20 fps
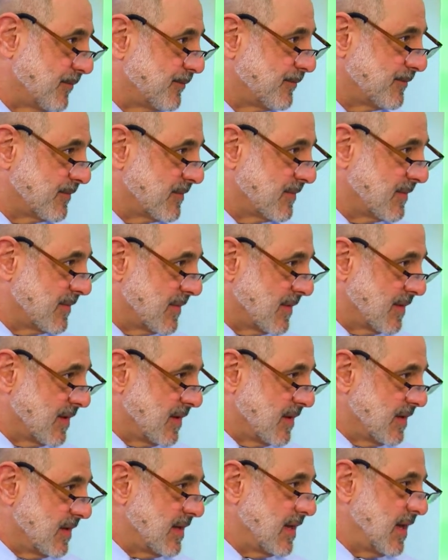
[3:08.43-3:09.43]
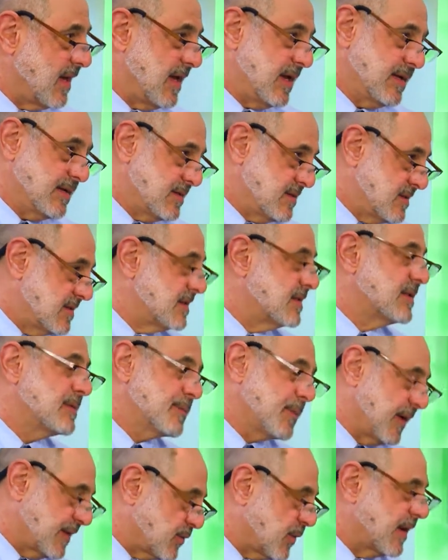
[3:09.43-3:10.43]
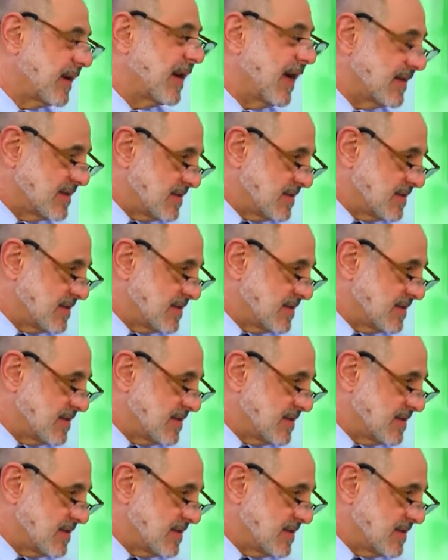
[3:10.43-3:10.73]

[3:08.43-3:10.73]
By 2019.